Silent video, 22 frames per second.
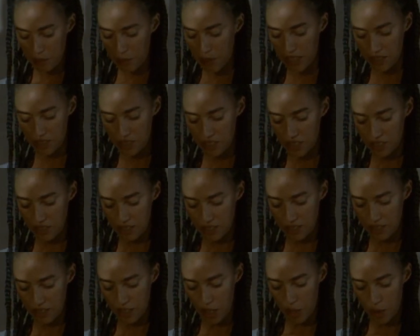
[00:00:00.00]

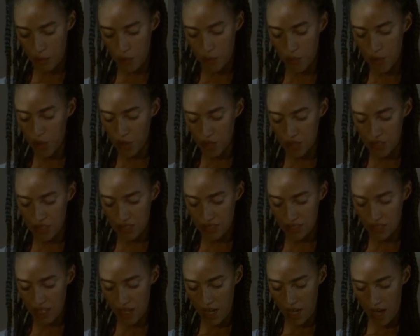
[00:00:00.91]
pictures,
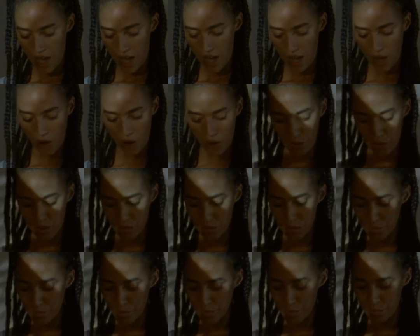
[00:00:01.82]
books, a
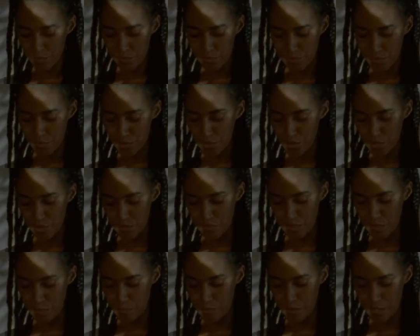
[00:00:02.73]
whole room full
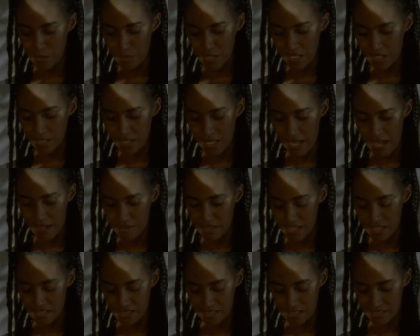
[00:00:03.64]
of empirical
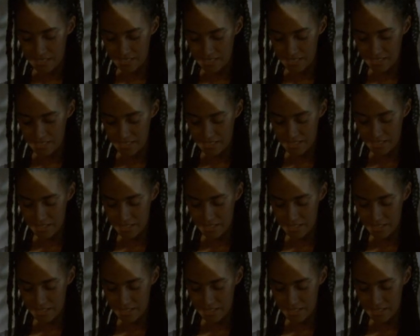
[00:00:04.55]
evidence